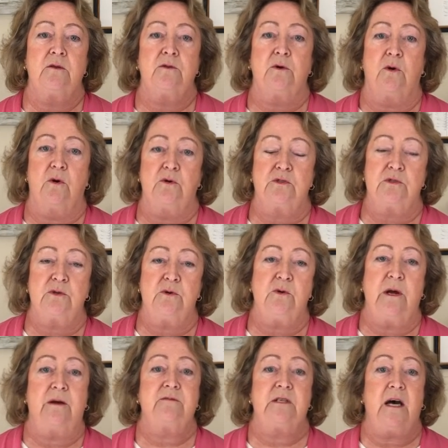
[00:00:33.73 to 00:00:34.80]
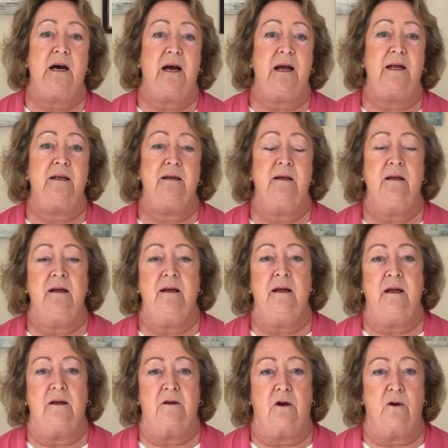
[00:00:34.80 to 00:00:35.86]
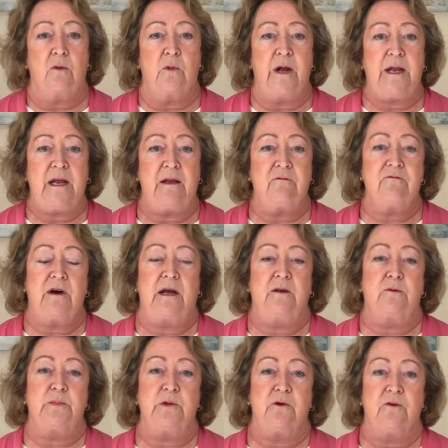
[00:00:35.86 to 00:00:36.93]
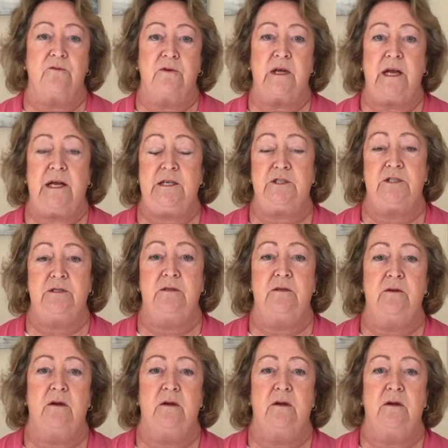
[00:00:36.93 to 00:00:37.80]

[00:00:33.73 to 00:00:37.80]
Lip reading: those who have died and are awaiting final purification,